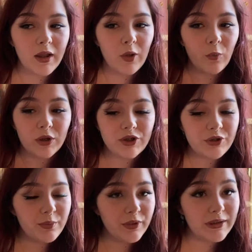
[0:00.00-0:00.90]
what you
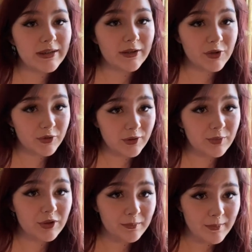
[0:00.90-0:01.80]
put in that
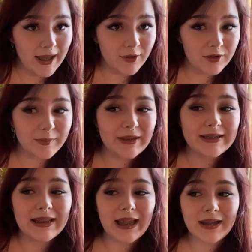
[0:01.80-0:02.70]
description matters, because
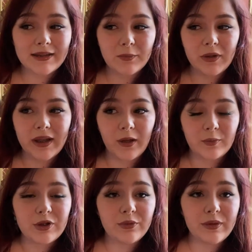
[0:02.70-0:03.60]
that is what
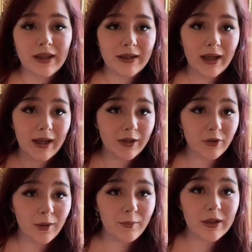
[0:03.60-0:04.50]
helps you get
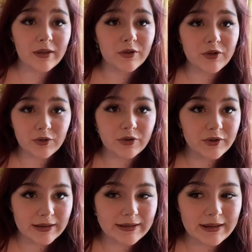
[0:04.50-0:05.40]
higher up in the search
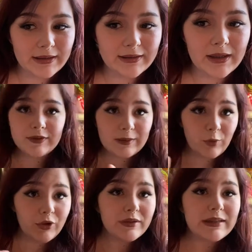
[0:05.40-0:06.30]
listings. If
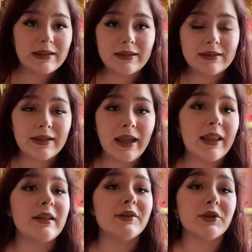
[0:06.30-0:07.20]
someone goes on Etsy
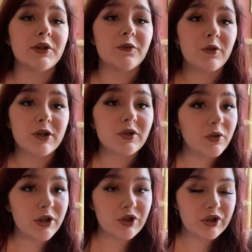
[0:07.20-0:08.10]
and they search for a
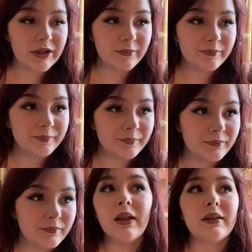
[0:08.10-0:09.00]
scrunchie,
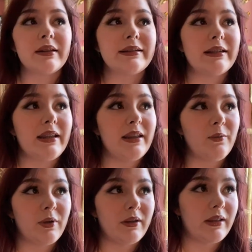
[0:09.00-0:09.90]
let's say they
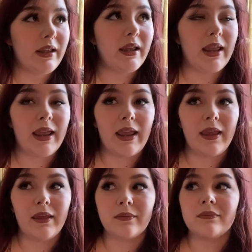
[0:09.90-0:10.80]
want like
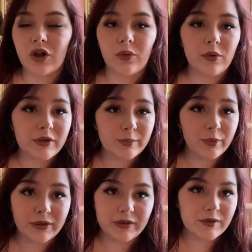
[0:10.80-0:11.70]
a Star Wars
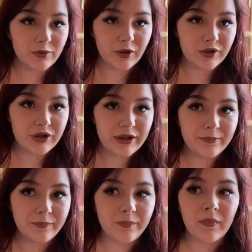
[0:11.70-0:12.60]
print scrunchie,
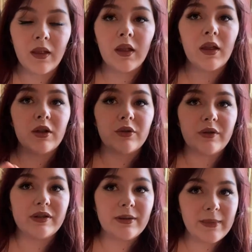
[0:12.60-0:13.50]
you
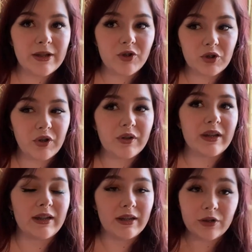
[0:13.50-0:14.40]
need to make sure
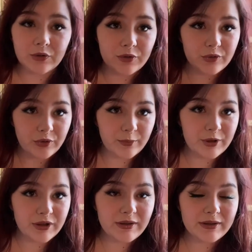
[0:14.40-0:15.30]
that in your
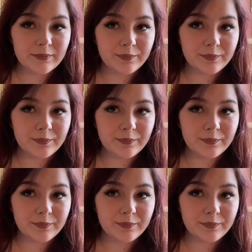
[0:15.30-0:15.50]
descriptions